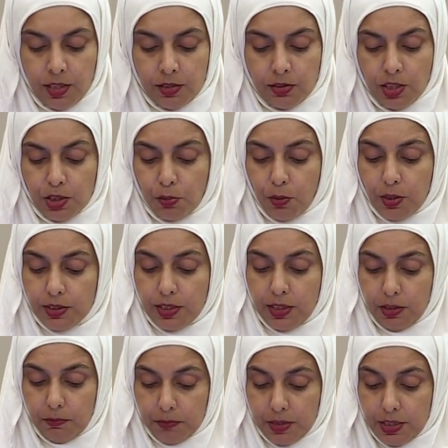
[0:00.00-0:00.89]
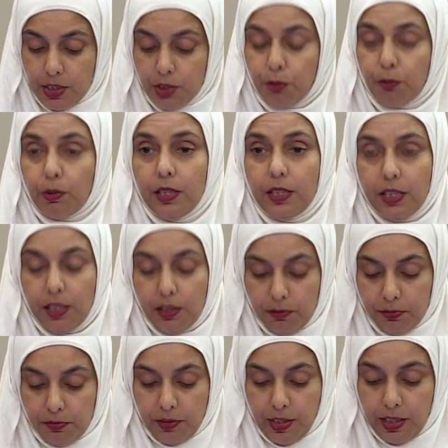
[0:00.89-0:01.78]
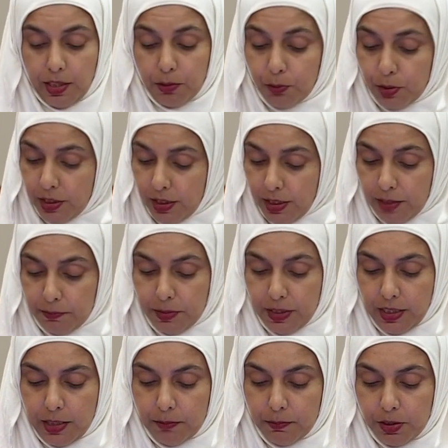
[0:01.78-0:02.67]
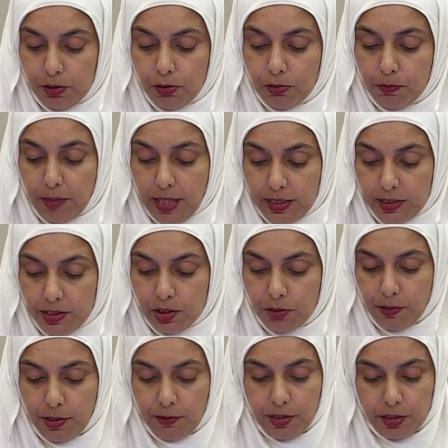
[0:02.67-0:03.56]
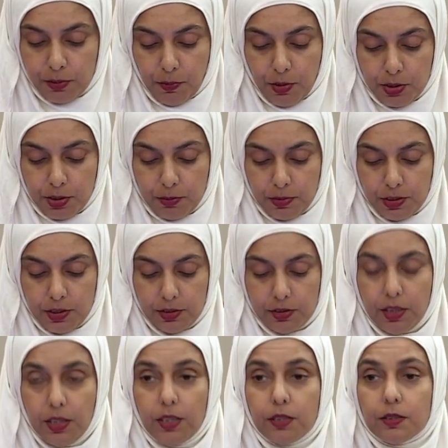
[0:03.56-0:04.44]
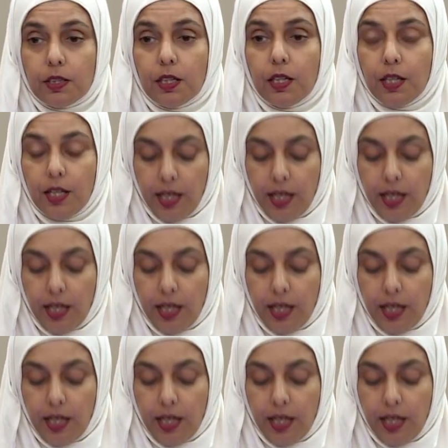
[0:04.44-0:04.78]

This was an immense relief, and I wouldn't have been able to balance my responsibilities